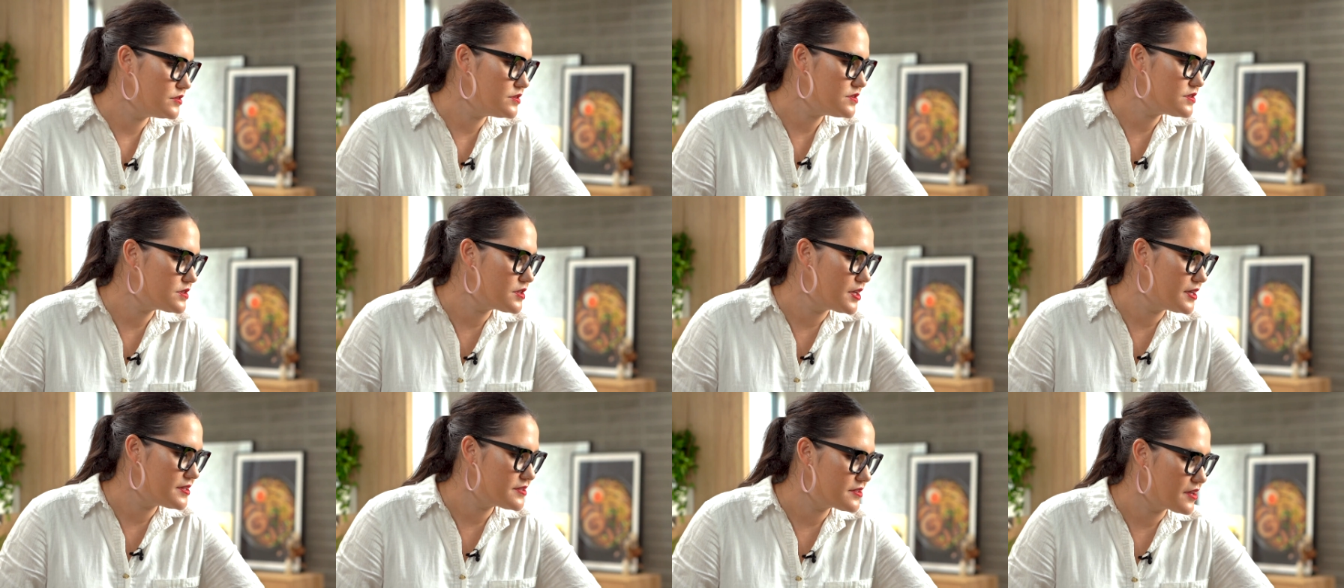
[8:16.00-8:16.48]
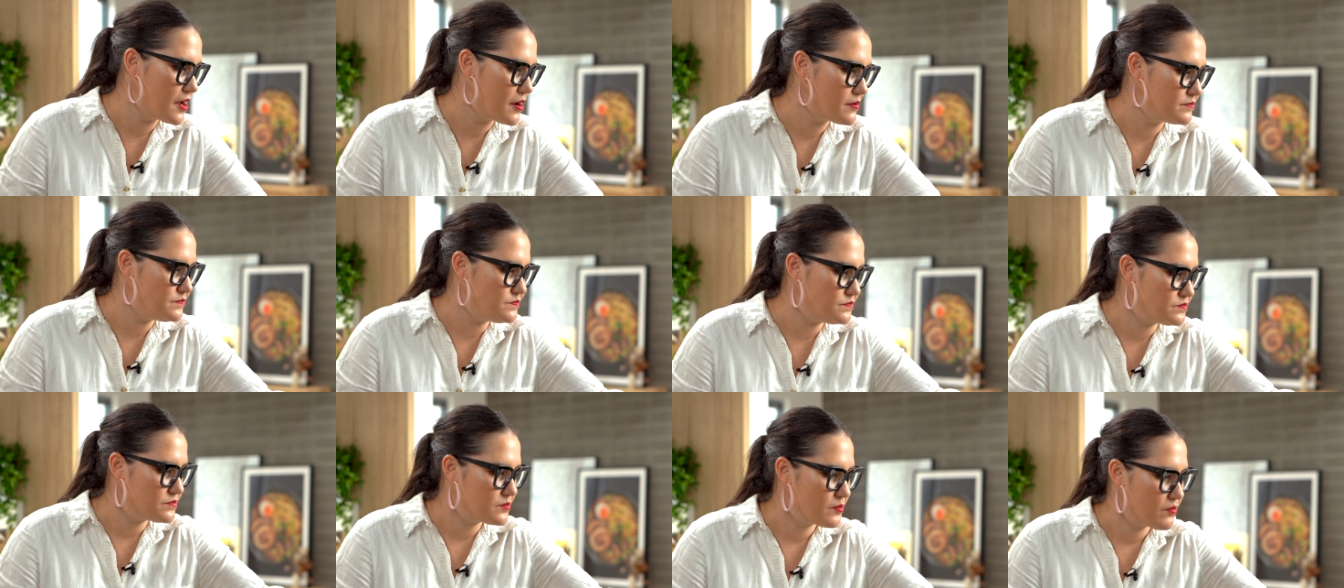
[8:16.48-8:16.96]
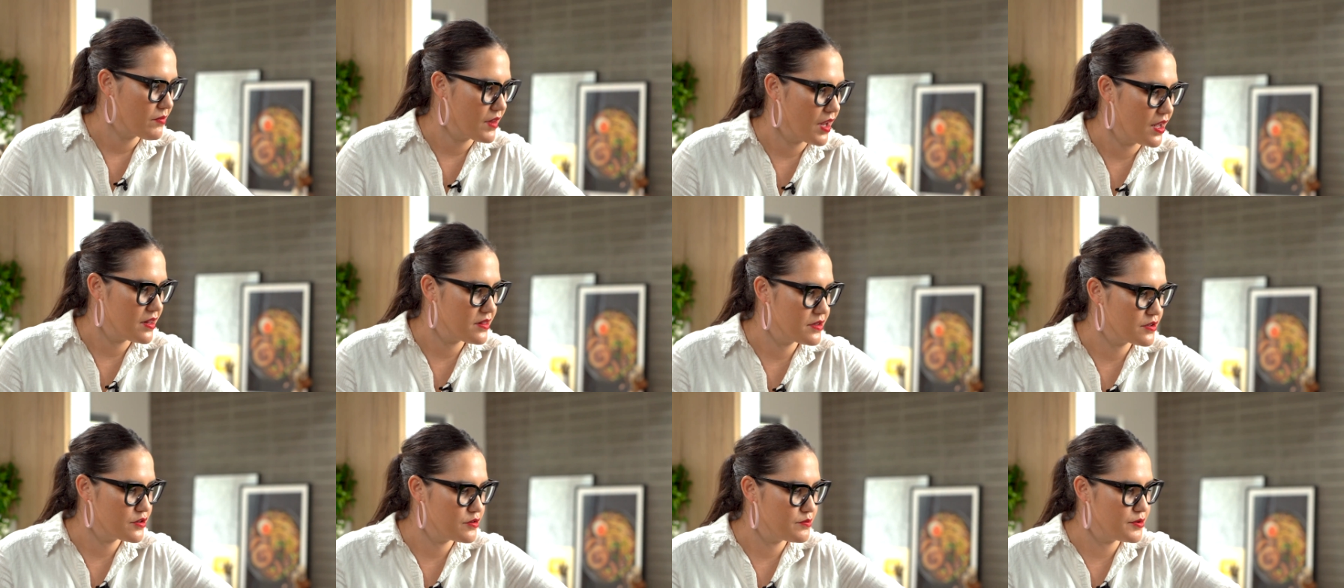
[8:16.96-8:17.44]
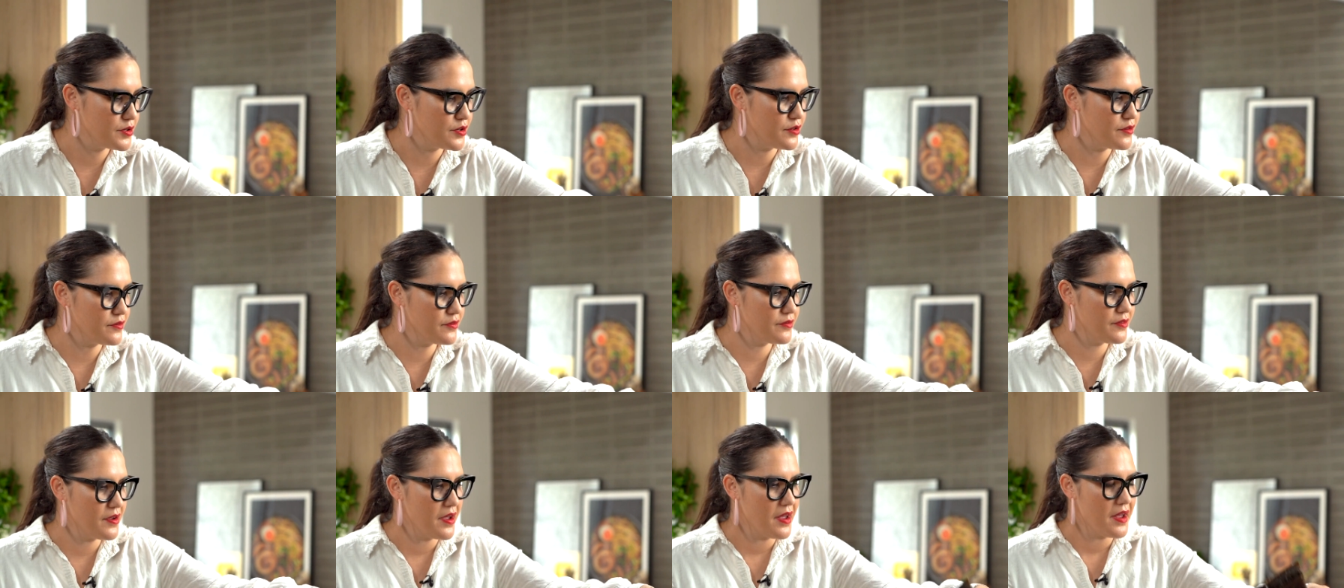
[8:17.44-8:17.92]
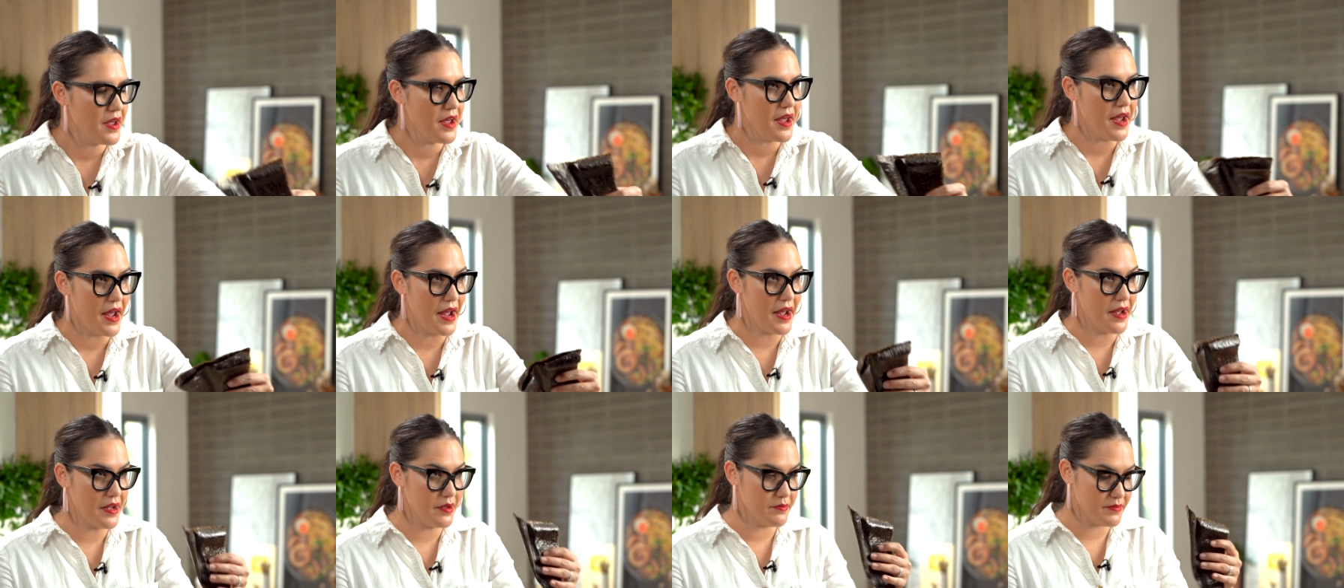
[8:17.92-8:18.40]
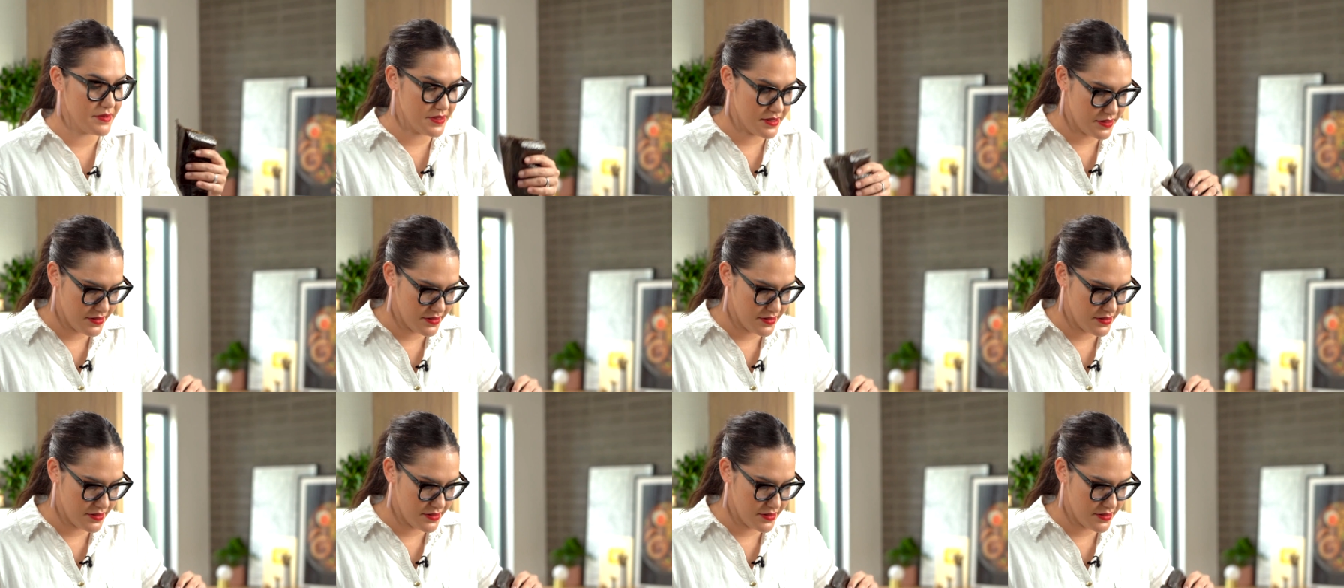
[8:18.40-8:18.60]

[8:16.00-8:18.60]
gonna slice up a little bit of um,